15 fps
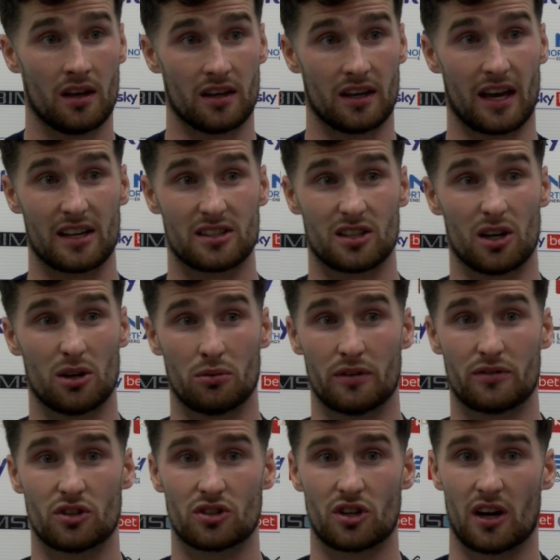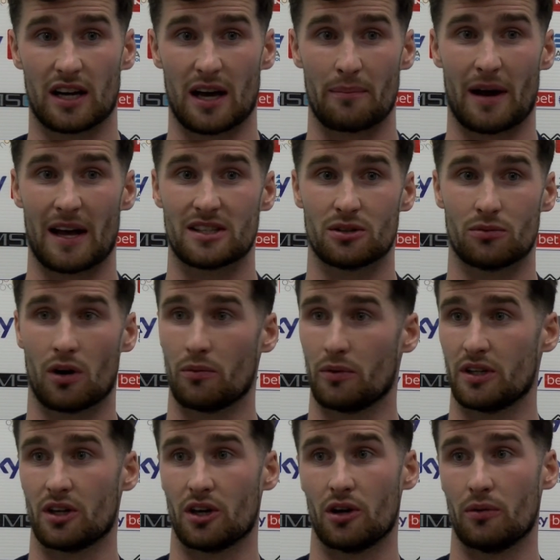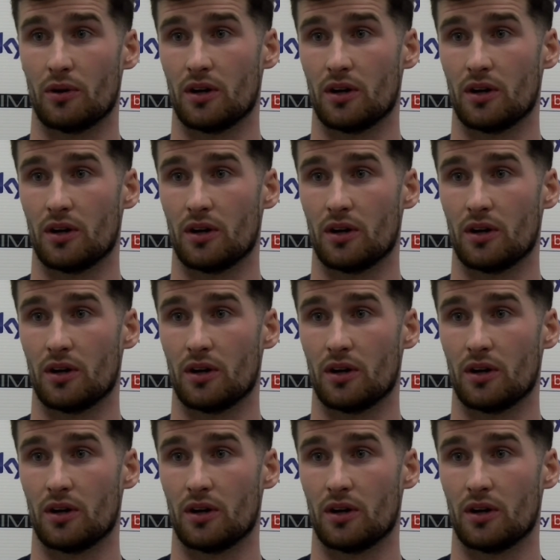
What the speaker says: yeah, so we've just got to get back to what we do,